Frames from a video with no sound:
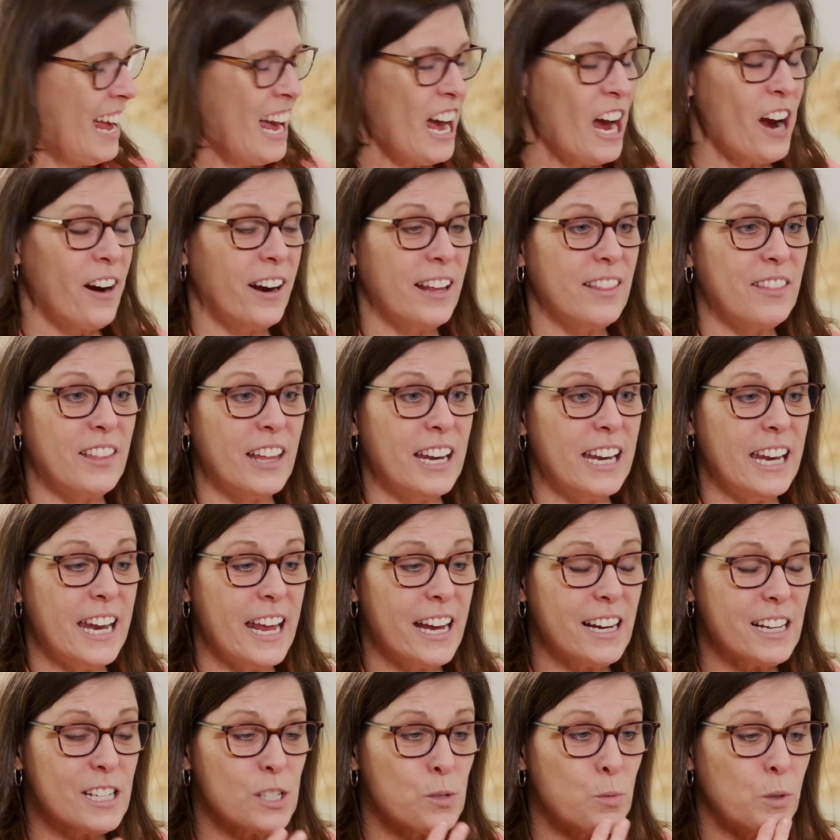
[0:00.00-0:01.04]
All right. The
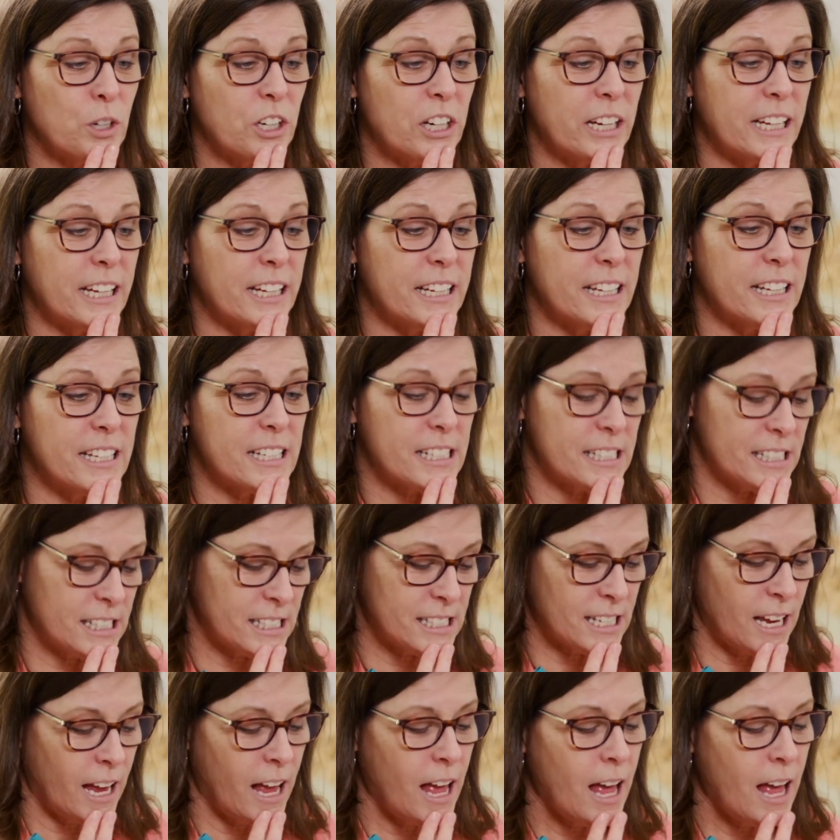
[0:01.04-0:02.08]
next word is